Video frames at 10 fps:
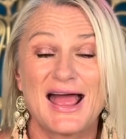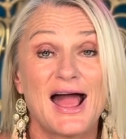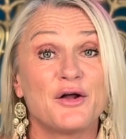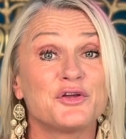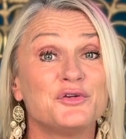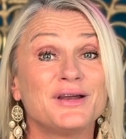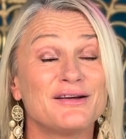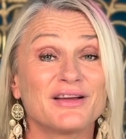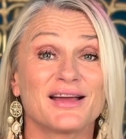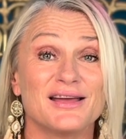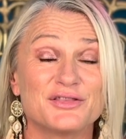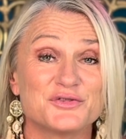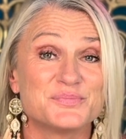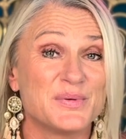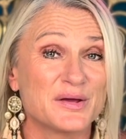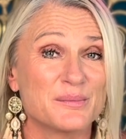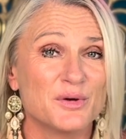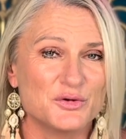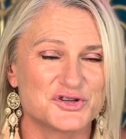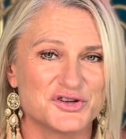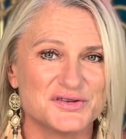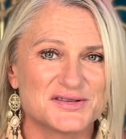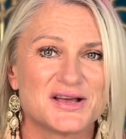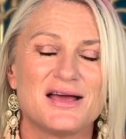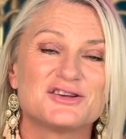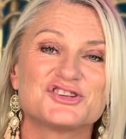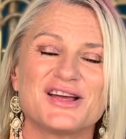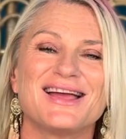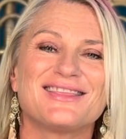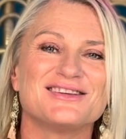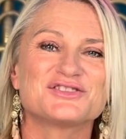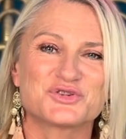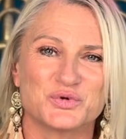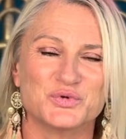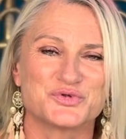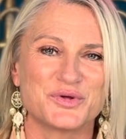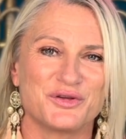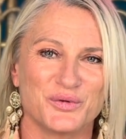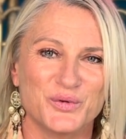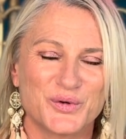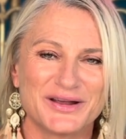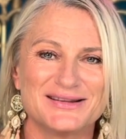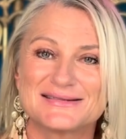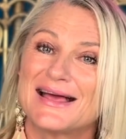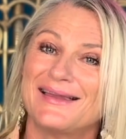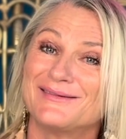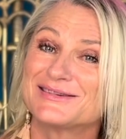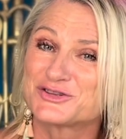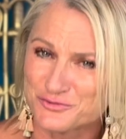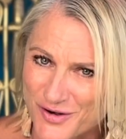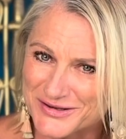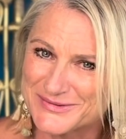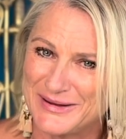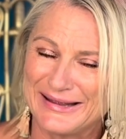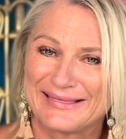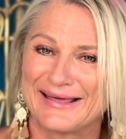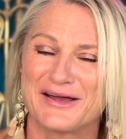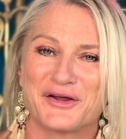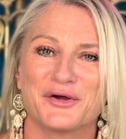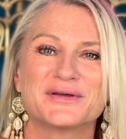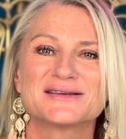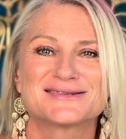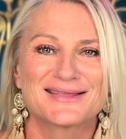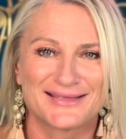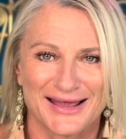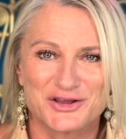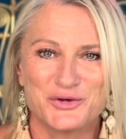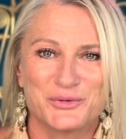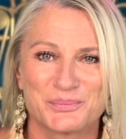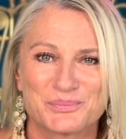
How do you navigate those big emotions? Share these tools with your audience, and trust me, they are going to thank you.